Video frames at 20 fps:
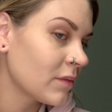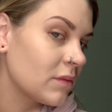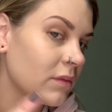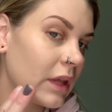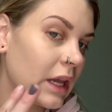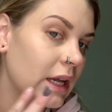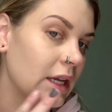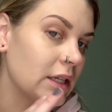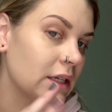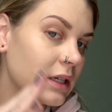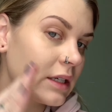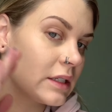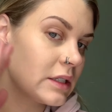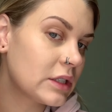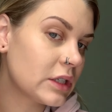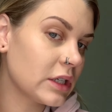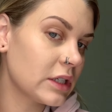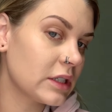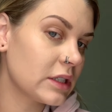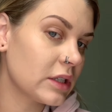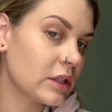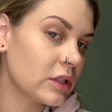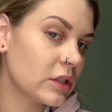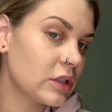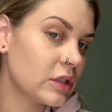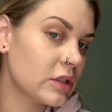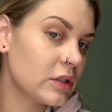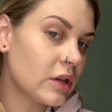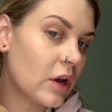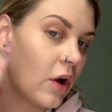Like, it is just
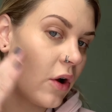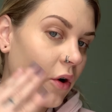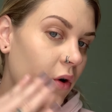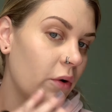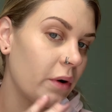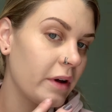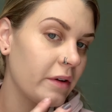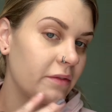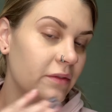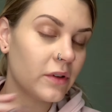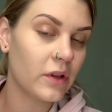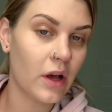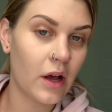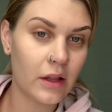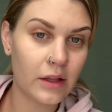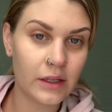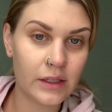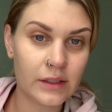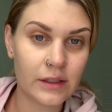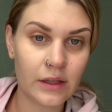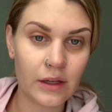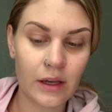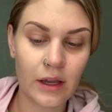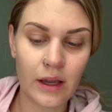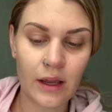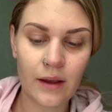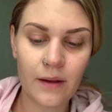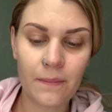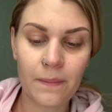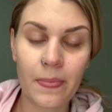so flawless
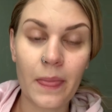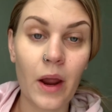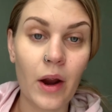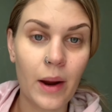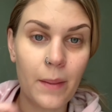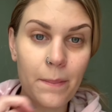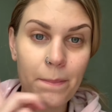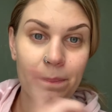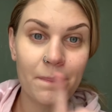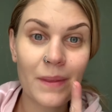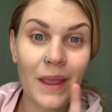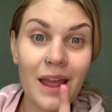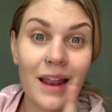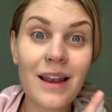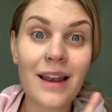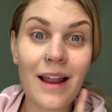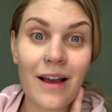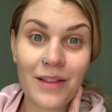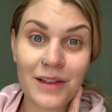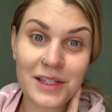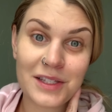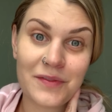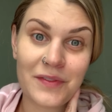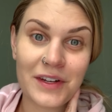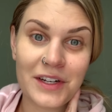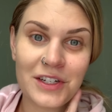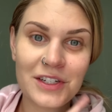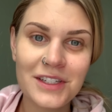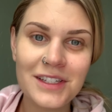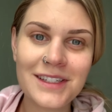looking. All right, now let's
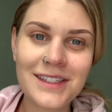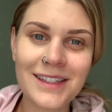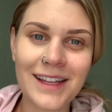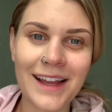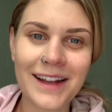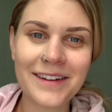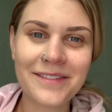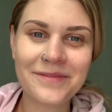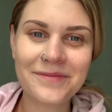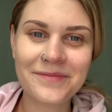finish this side.